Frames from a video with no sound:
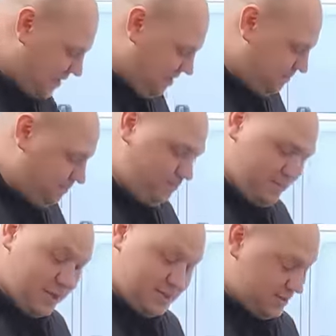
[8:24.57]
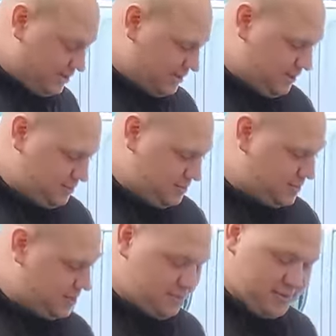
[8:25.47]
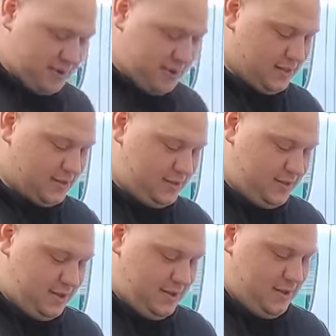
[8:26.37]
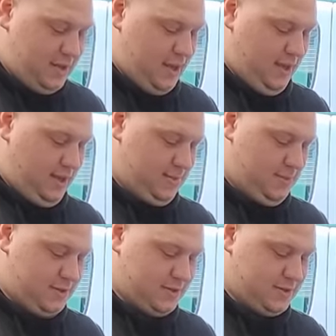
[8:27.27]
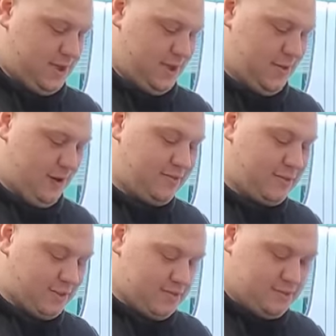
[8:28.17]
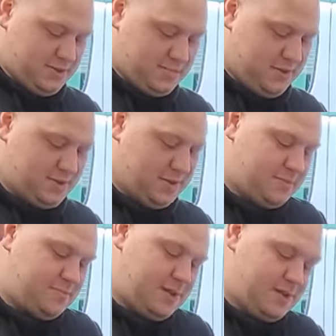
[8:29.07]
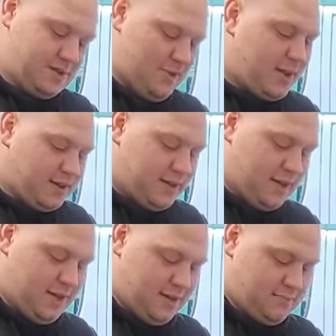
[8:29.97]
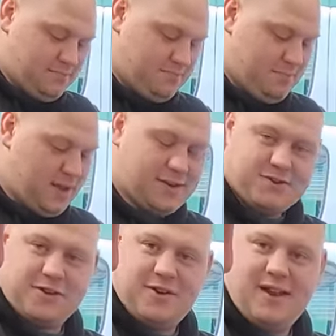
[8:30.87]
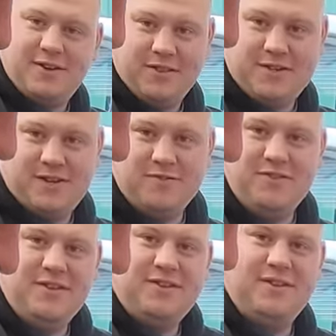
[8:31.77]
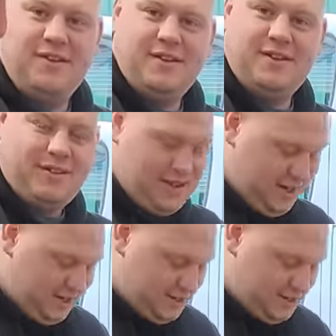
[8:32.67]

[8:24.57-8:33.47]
um, because like I say, he was terminally ill he was uh, leaving them to his missus because he reckoned he had about 100 grand on the shelf oh, yeah. in